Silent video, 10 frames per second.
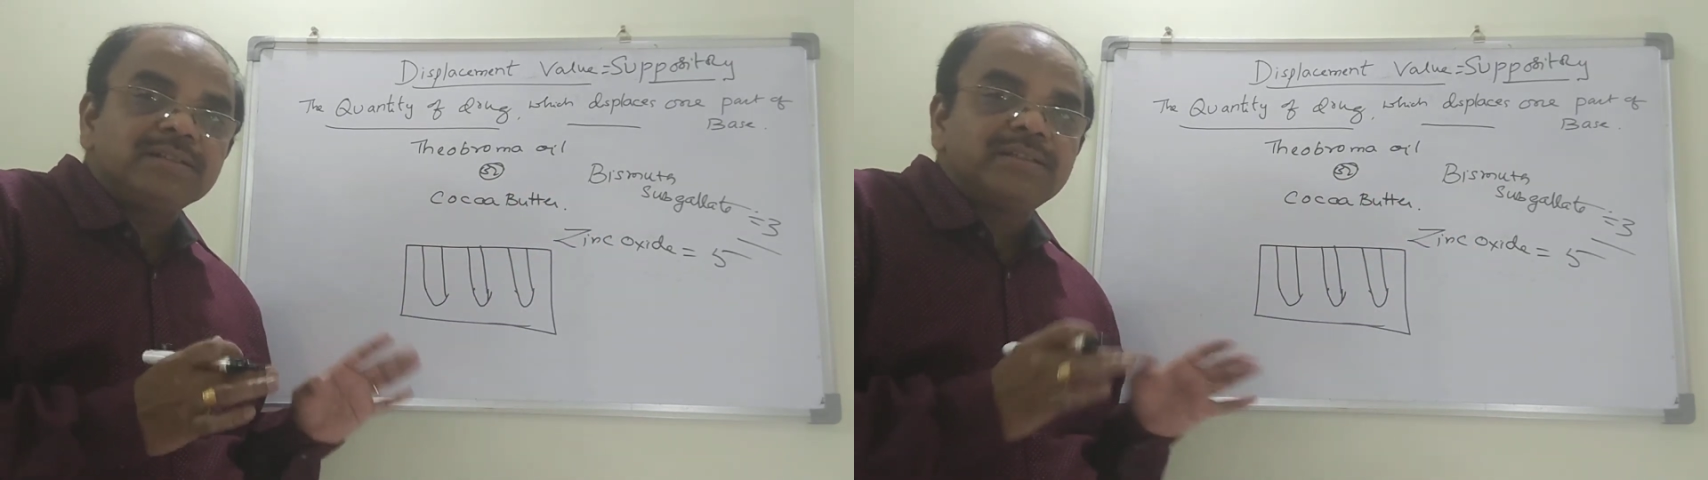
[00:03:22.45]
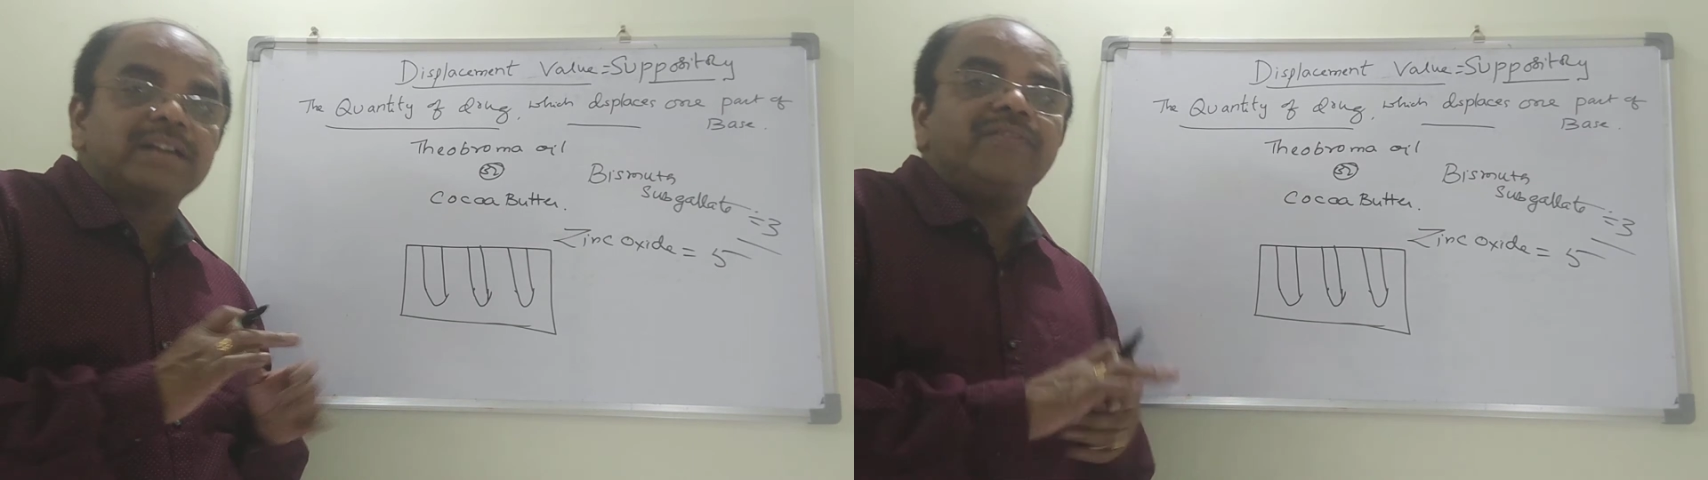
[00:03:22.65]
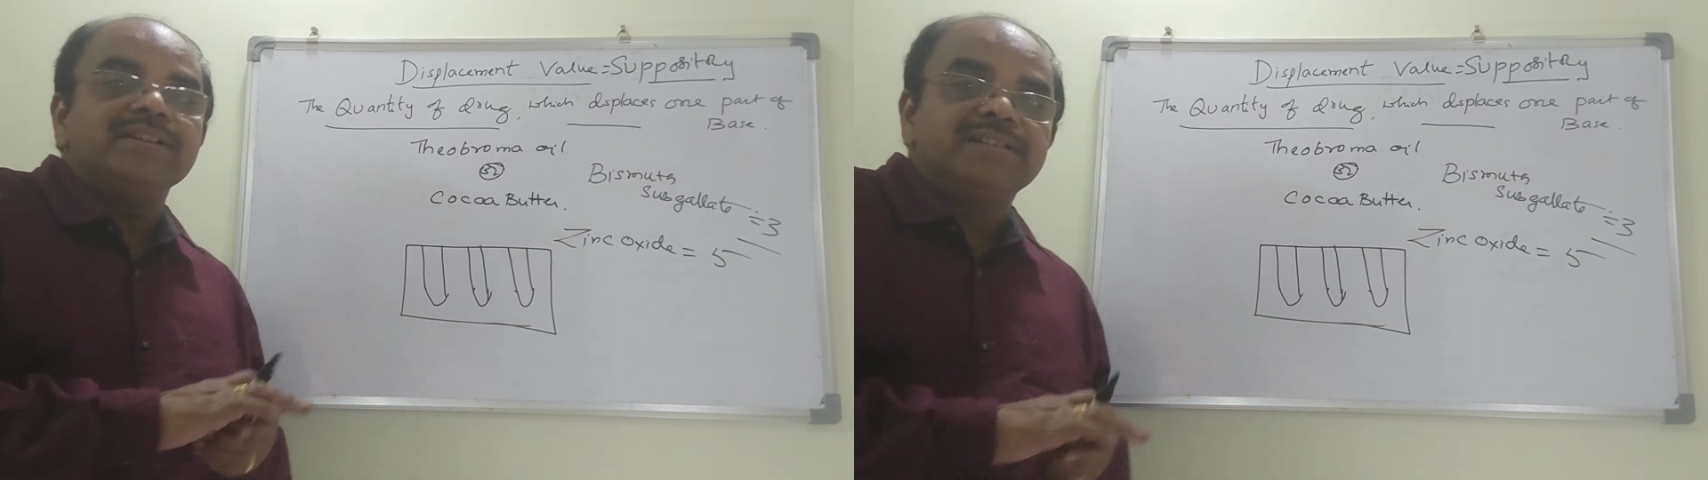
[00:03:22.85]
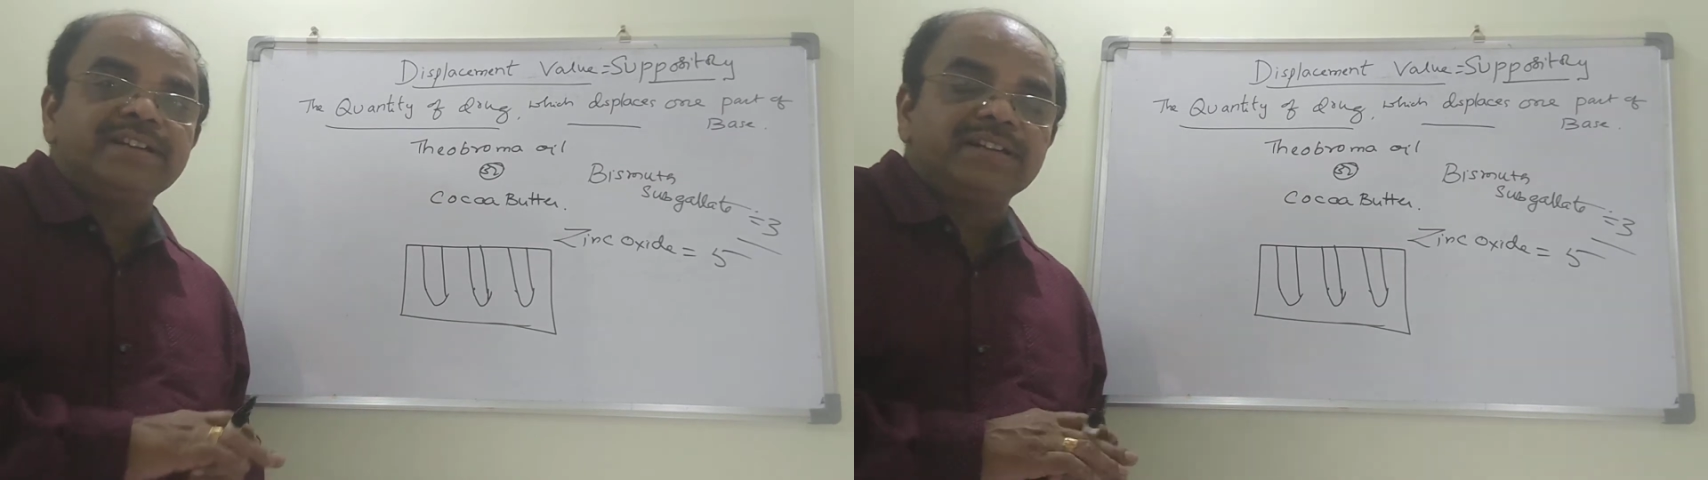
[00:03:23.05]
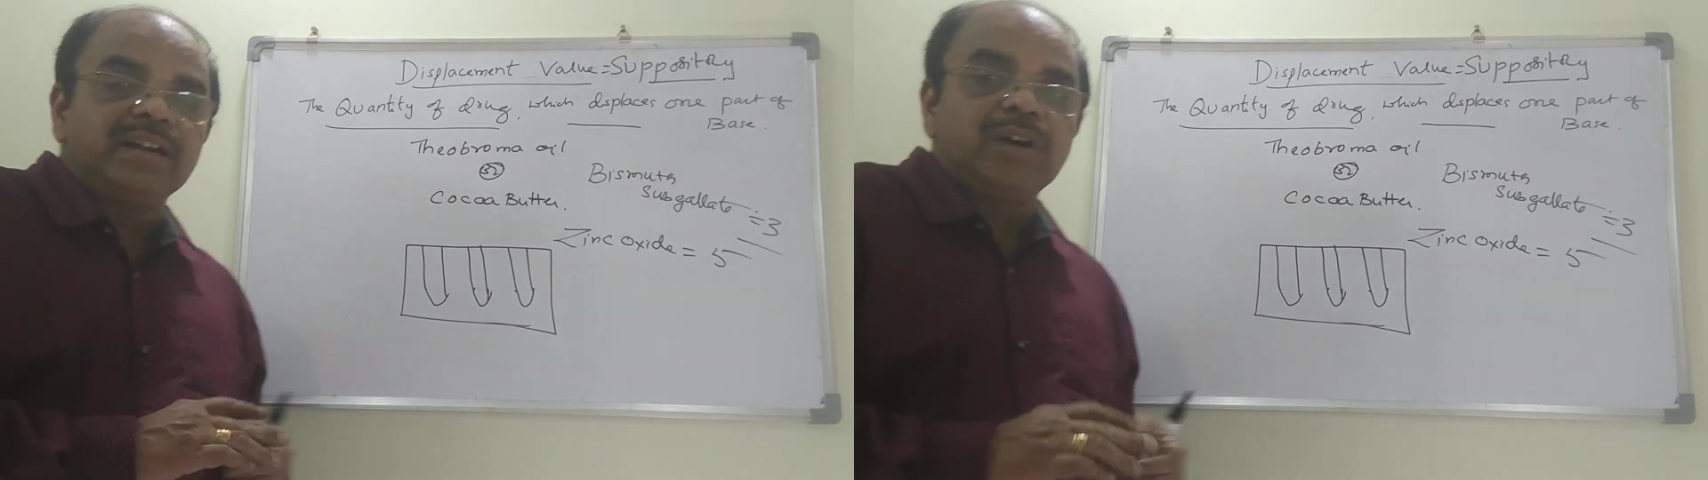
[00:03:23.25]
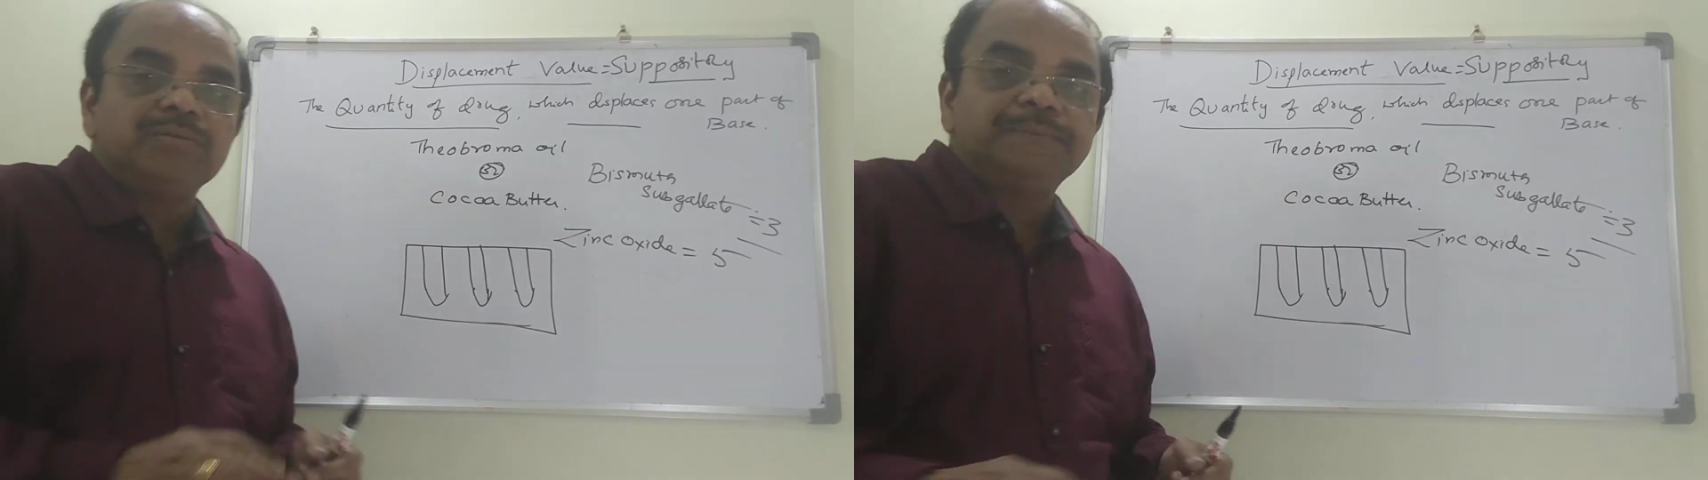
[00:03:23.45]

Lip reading: that we'll see it now.